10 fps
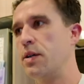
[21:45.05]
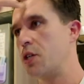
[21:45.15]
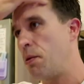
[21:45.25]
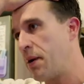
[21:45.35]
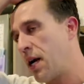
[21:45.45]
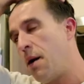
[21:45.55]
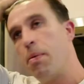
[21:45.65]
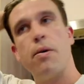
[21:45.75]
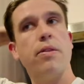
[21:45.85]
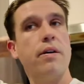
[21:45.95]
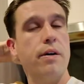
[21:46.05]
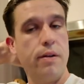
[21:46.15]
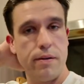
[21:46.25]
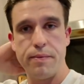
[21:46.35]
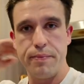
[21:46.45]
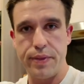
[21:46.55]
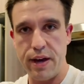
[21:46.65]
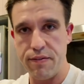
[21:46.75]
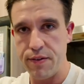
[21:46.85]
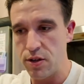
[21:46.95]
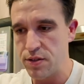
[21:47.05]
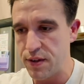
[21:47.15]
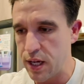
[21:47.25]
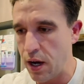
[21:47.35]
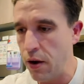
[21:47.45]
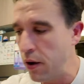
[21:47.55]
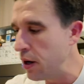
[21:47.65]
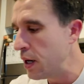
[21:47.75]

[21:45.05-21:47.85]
Chopping up all that first video.